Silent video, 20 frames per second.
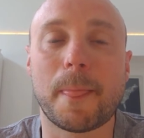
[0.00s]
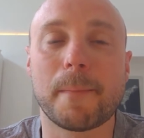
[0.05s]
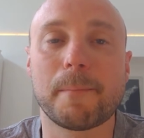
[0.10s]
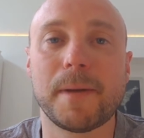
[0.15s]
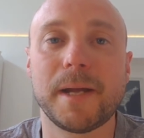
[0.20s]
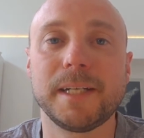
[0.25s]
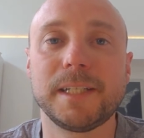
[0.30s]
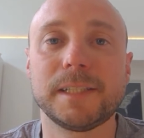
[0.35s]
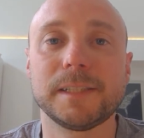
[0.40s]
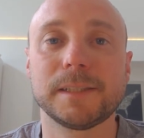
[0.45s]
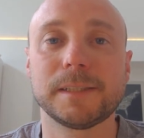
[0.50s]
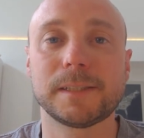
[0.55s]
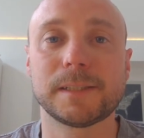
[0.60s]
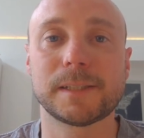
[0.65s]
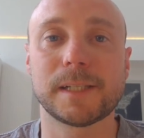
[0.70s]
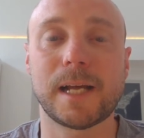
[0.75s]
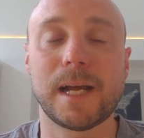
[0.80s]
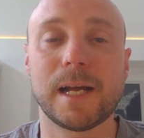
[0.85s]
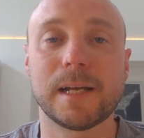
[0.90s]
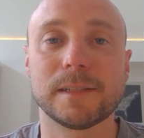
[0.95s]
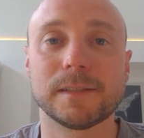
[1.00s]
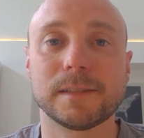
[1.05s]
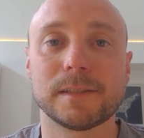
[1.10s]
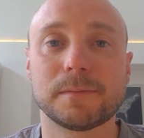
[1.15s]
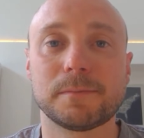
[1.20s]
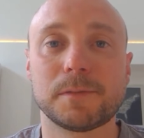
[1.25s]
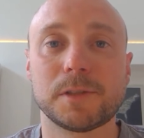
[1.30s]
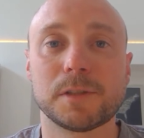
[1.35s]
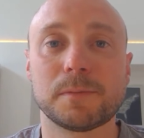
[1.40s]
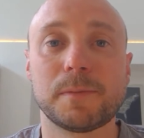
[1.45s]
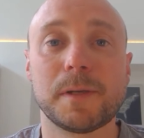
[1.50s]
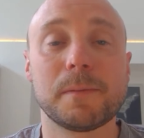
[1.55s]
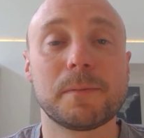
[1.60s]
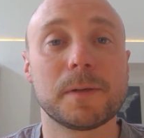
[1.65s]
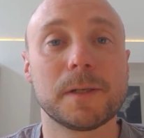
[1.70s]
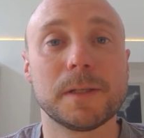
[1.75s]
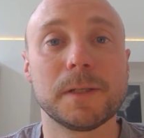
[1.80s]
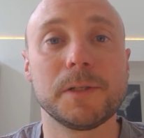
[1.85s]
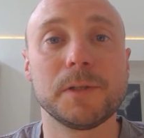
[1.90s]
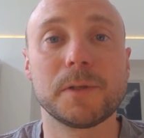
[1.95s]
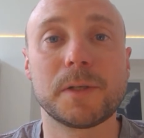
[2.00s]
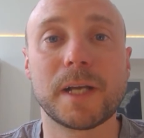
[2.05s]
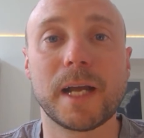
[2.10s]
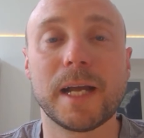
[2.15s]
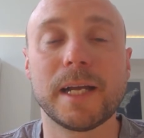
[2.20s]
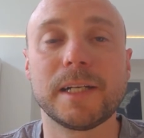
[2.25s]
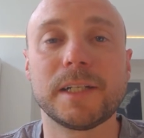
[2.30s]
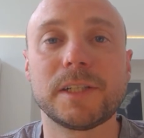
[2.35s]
patients and just people in the UK,